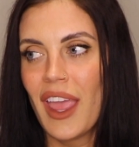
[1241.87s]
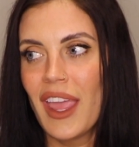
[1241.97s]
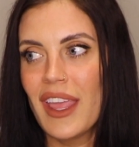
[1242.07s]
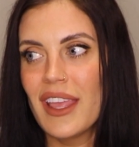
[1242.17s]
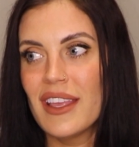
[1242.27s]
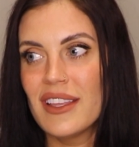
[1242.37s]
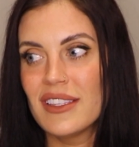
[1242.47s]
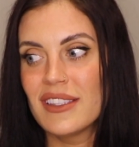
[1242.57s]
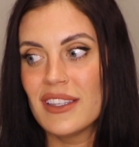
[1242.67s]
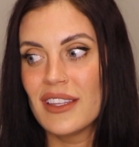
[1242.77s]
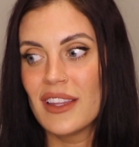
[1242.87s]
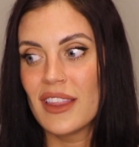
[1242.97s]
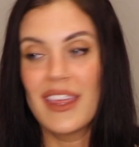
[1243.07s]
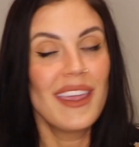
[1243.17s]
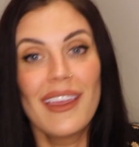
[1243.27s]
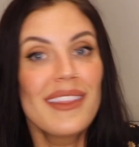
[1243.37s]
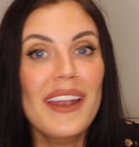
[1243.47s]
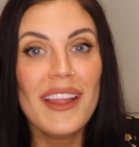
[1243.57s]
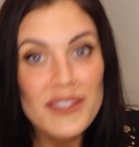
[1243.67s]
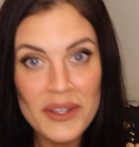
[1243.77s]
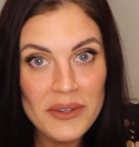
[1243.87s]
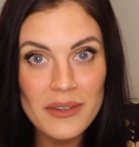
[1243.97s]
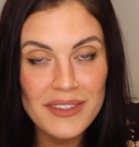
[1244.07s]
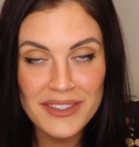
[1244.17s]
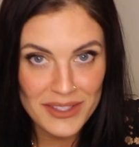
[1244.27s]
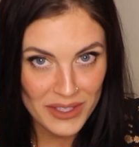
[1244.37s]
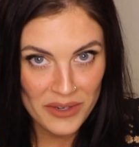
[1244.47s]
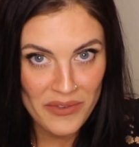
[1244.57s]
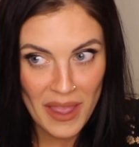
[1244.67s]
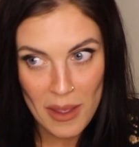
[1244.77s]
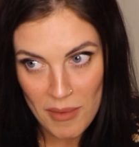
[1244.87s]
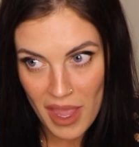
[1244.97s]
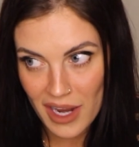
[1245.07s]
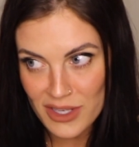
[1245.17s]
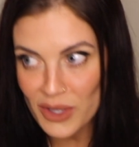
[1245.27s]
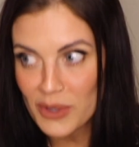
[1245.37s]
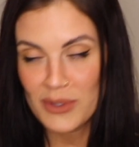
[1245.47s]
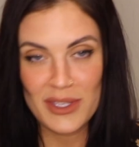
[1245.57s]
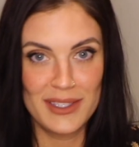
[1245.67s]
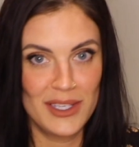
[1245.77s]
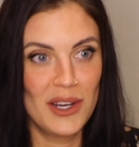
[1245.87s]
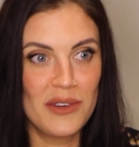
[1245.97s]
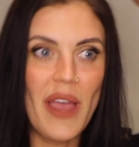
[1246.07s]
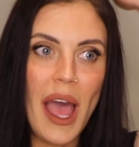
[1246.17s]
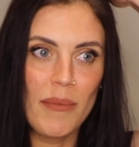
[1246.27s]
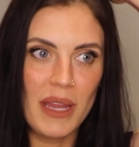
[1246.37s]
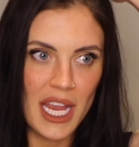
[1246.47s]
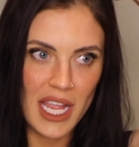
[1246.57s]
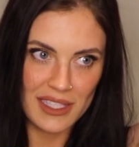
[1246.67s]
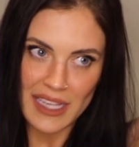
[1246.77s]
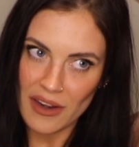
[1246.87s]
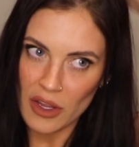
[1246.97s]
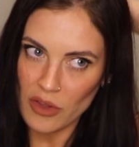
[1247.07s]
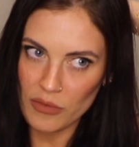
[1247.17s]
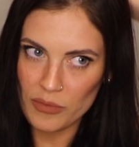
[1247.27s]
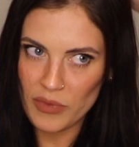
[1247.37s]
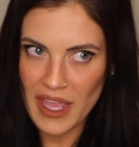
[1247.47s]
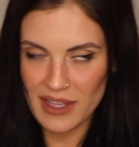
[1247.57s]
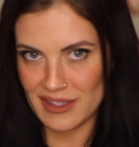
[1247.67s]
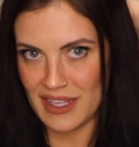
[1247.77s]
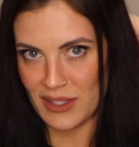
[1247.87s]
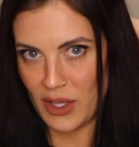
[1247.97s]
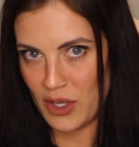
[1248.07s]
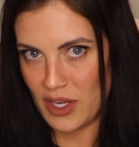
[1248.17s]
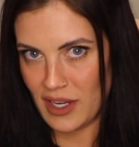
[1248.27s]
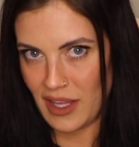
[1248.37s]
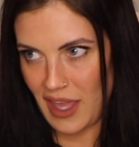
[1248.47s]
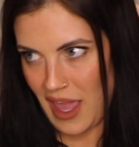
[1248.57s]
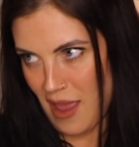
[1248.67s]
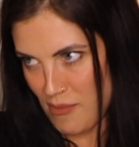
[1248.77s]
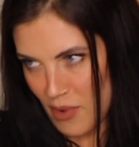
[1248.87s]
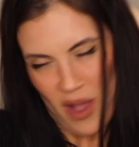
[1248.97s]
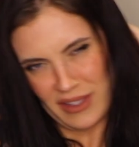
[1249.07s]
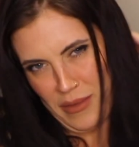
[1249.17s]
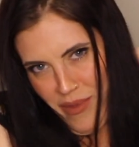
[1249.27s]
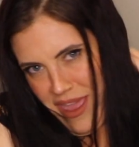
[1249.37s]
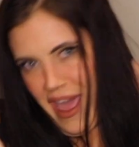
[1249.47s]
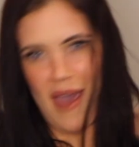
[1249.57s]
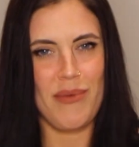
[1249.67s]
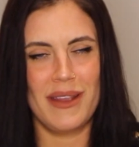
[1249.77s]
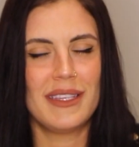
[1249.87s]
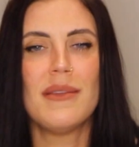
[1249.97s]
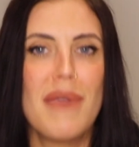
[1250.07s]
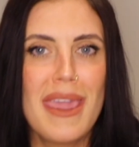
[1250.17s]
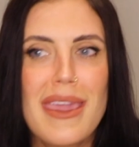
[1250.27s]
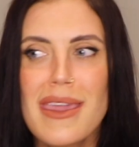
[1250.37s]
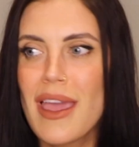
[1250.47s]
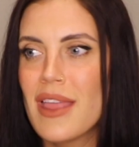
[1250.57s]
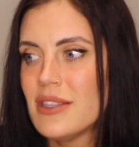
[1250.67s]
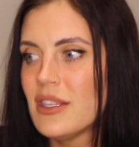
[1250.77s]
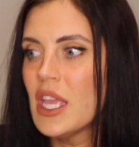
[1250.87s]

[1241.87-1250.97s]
is thinking that I don't deserve him and I don't deserve happiness and things this good can't possibly happen to me, and